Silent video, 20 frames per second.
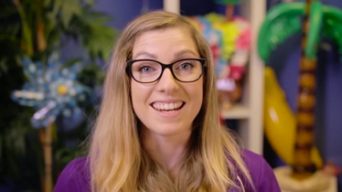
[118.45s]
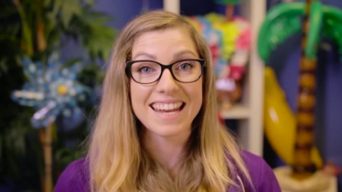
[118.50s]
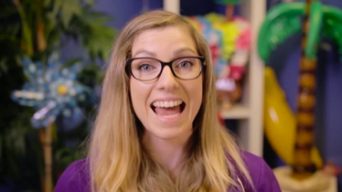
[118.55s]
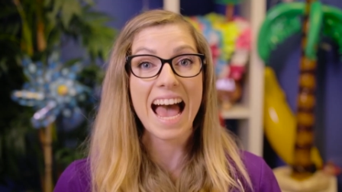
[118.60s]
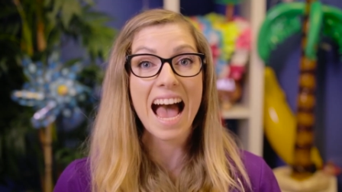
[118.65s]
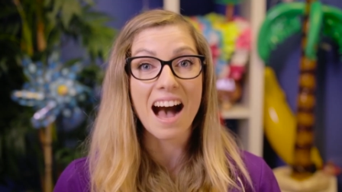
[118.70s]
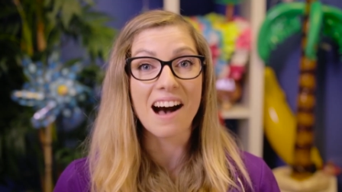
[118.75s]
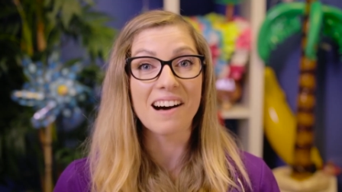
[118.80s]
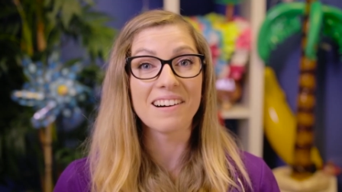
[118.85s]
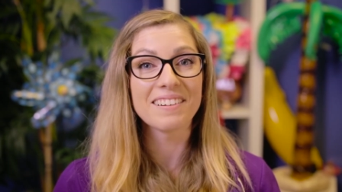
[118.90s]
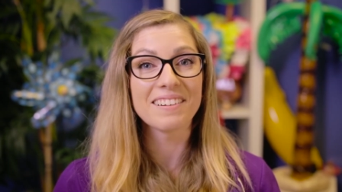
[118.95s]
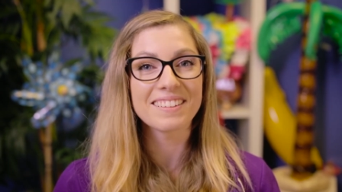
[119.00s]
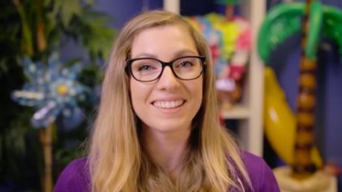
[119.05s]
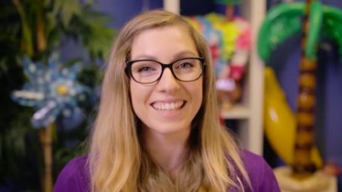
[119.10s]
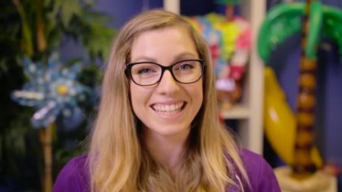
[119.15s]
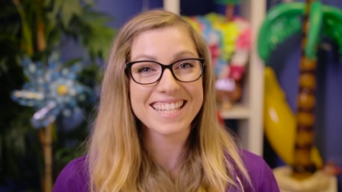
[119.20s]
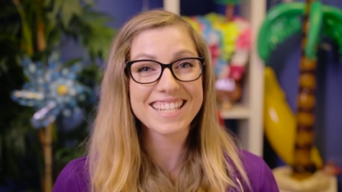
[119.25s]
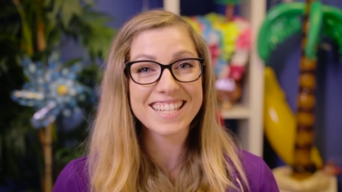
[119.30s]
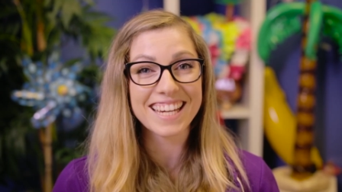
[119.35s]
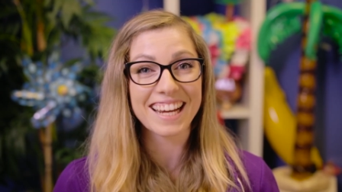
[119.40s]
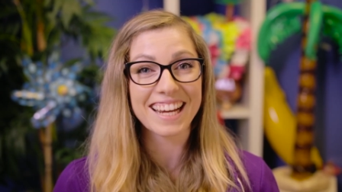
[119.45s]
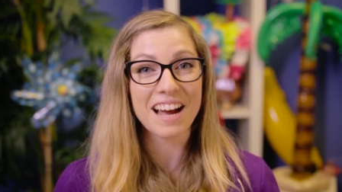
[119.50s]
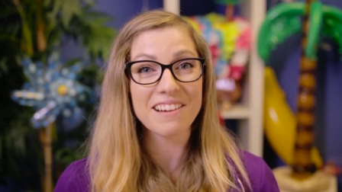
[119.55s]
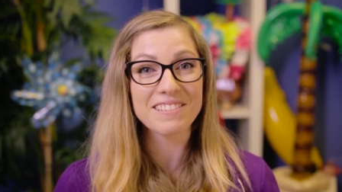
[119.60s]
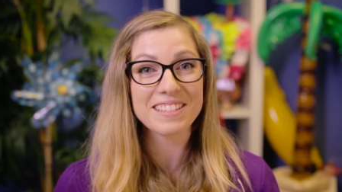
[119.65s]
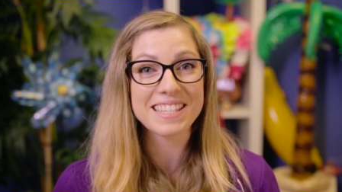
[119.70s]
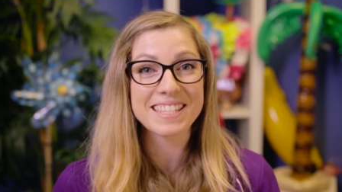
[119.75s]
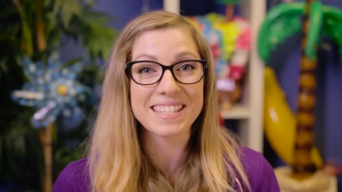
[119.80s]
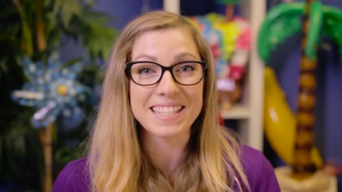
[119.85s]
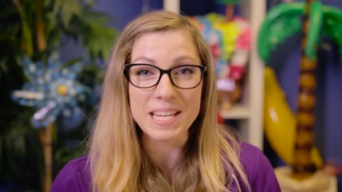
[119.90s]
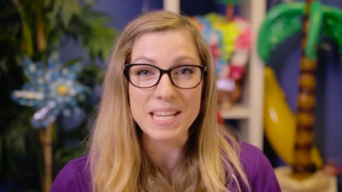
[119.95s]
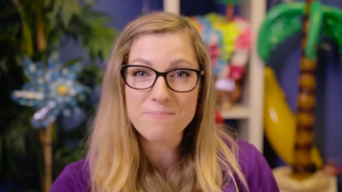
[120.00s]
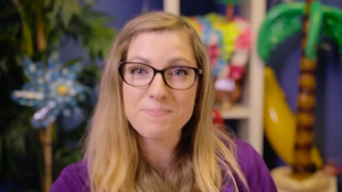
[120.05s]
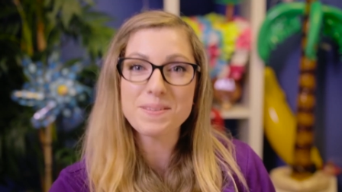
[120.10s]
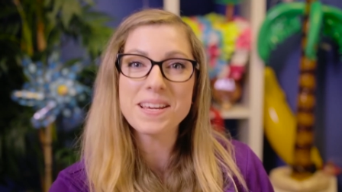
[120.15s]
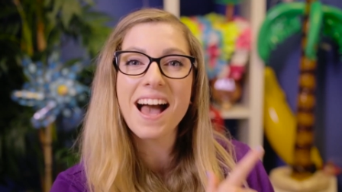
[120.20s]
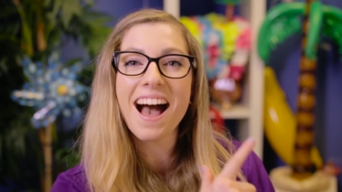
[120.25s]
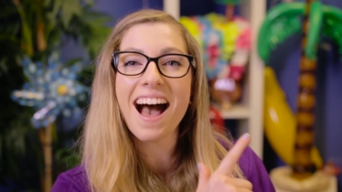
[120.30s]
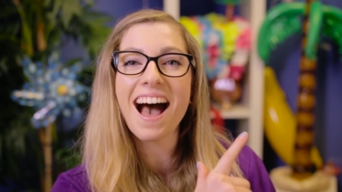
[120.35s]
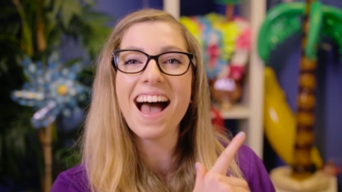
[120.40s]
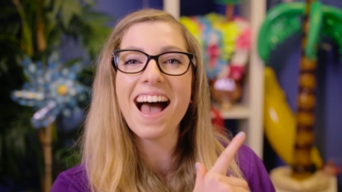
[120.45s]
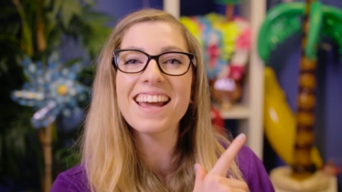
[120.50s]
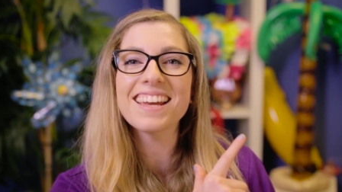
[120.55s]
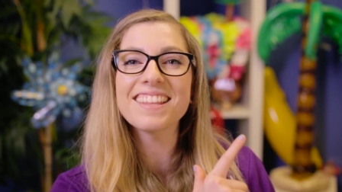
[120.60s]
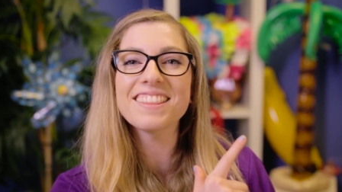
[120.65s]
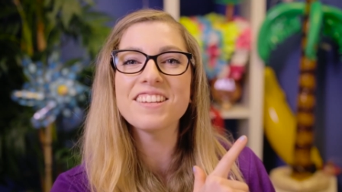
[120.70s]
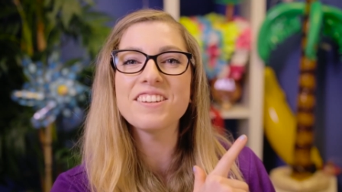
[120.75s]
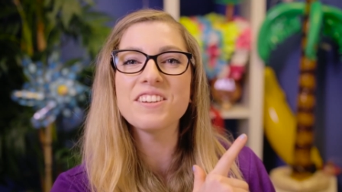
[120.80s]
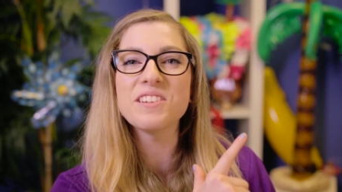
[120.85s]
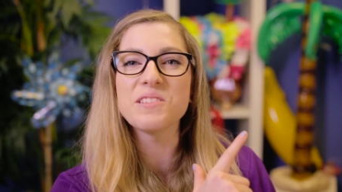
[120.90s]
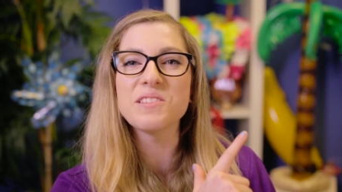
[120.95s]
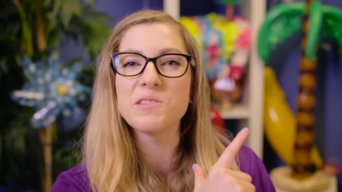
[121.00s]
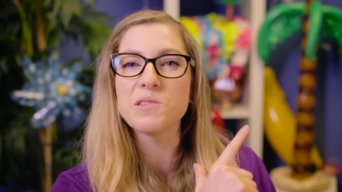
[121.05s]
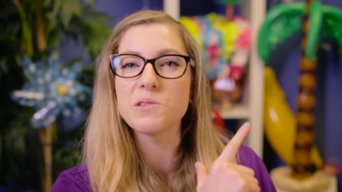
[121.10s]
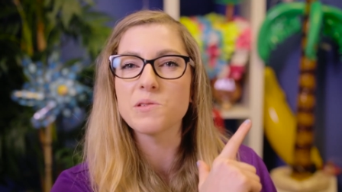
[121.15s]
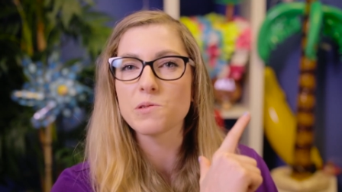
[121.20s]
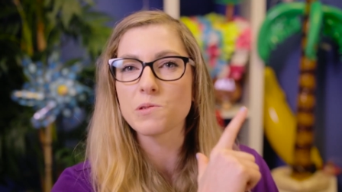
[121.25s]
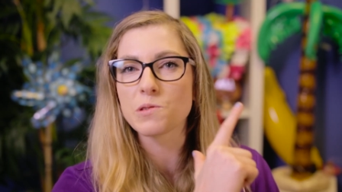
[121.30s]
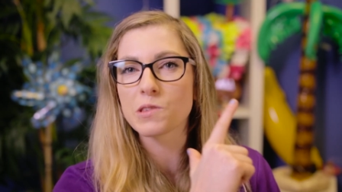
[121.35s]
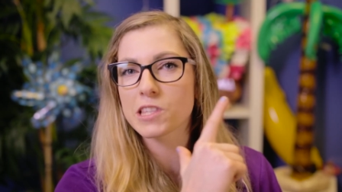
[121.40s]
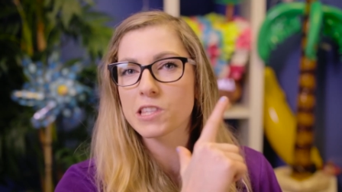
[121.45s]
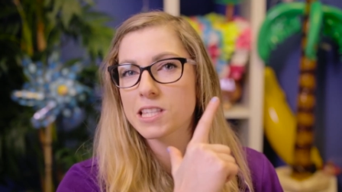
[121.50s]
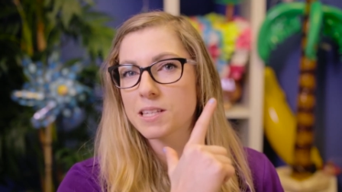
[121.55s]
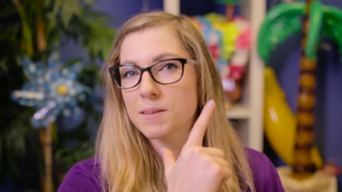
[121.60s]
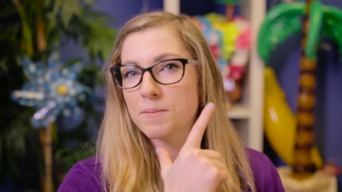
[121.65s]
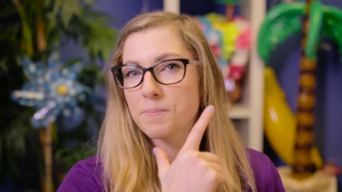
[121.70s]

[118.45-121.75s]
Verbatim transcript: and now, let's check out CPI in the news.